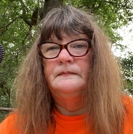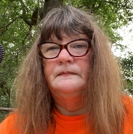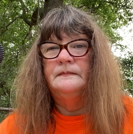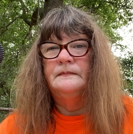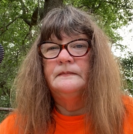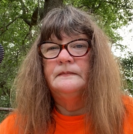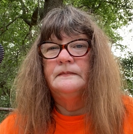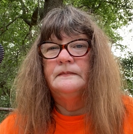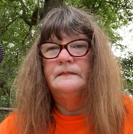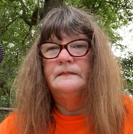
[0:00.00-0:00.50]

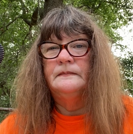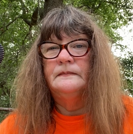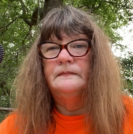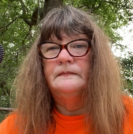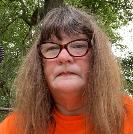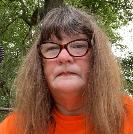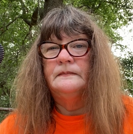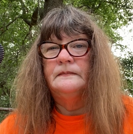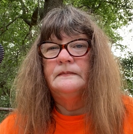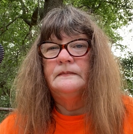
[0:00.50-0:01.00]

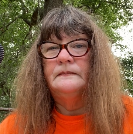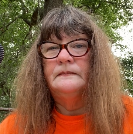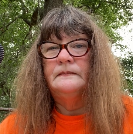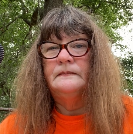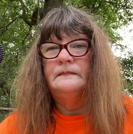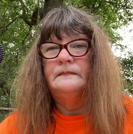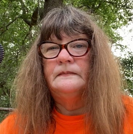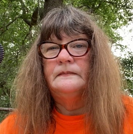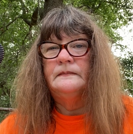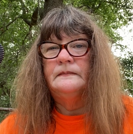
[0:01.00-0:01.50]

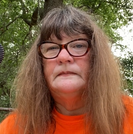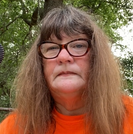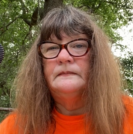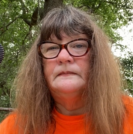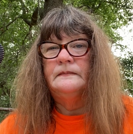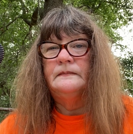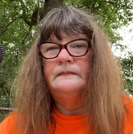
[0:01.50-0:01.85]
[no speech]